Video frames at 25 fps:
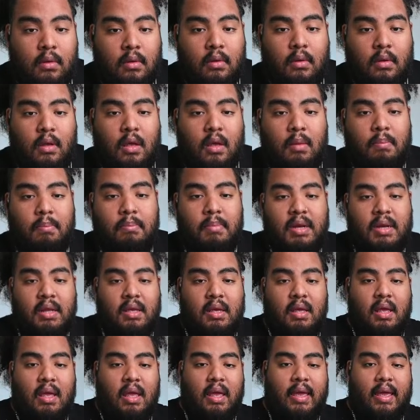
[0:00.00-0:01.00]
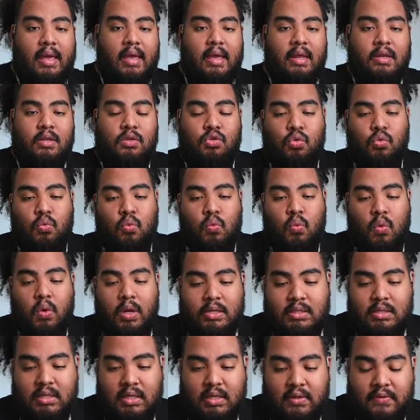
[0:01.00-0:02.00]
A minute and
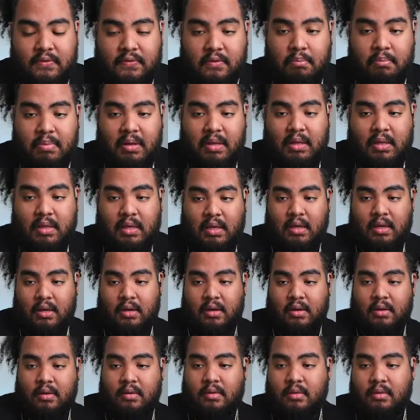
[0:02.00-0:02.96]
20 for Billy here.